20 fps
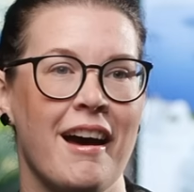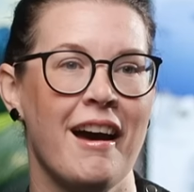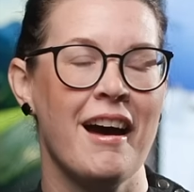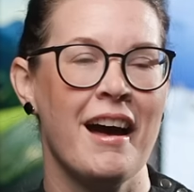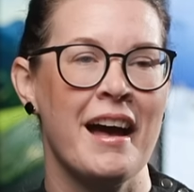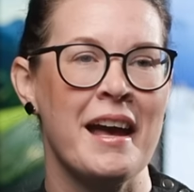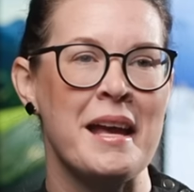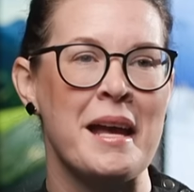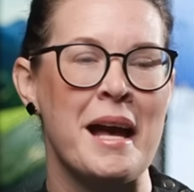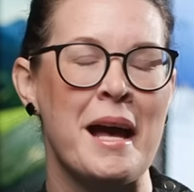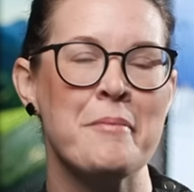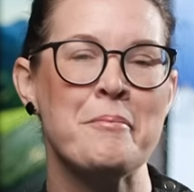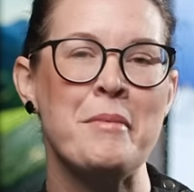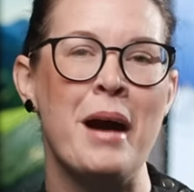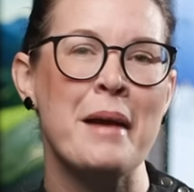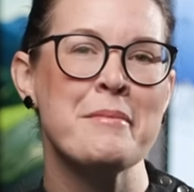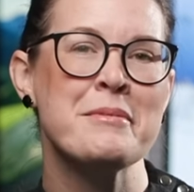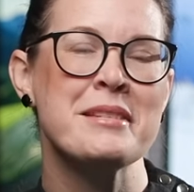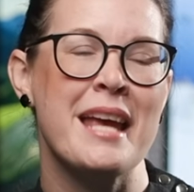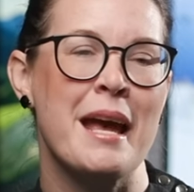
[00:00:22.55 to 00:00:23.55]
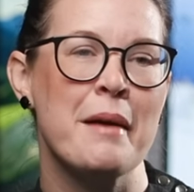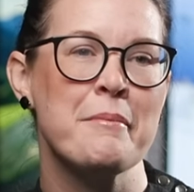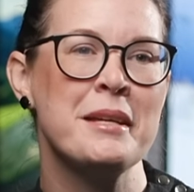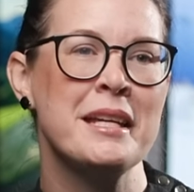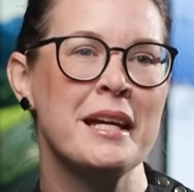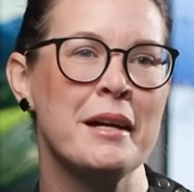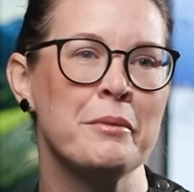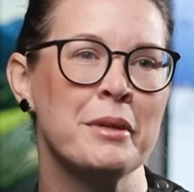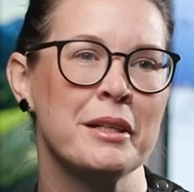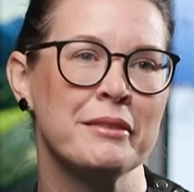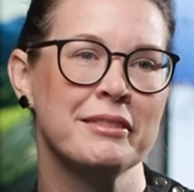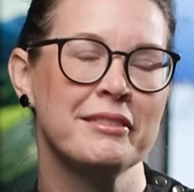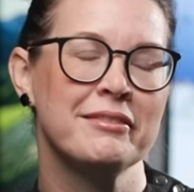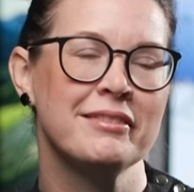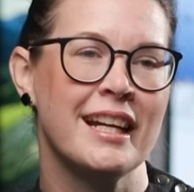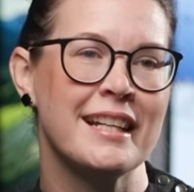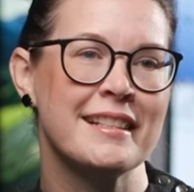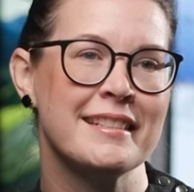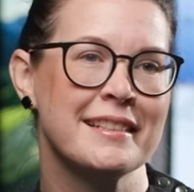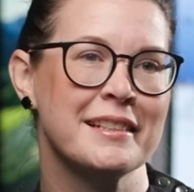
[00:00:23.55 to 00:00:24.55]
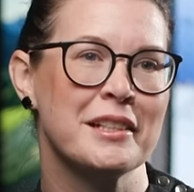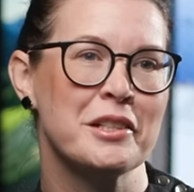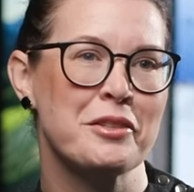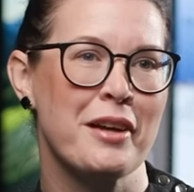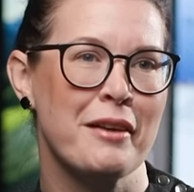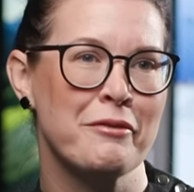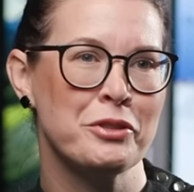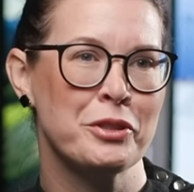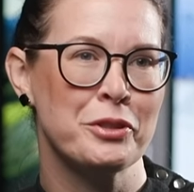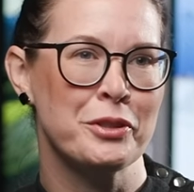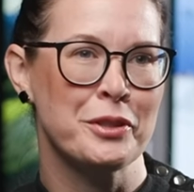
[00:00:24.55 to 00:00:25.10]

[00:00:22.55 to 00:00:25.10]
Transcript: Hi, I'm Tammy. I work for Flight Centre Travel